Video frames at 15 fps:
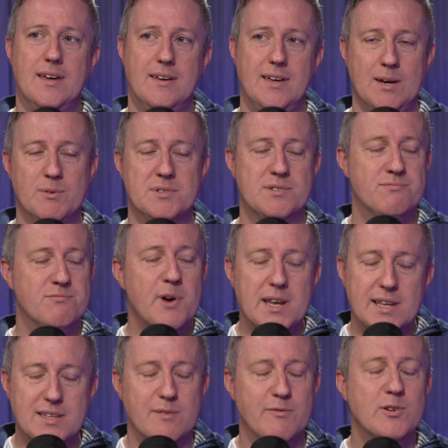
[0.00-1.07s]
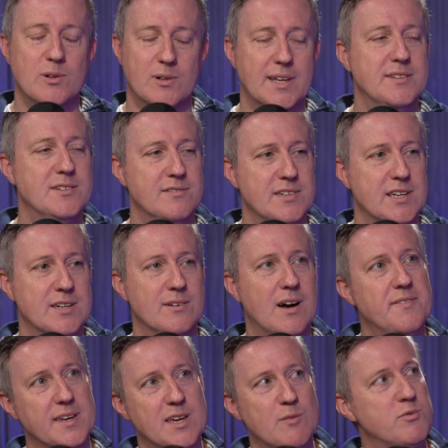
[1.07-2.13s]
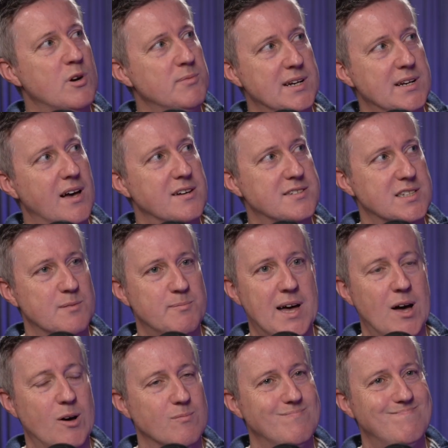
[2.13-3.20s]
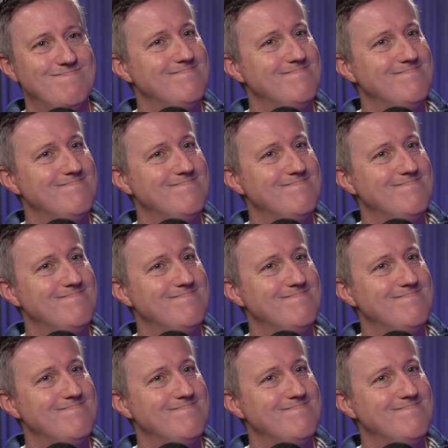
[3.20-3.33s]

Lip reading: it was a really difficult interview. I think it probably lasted about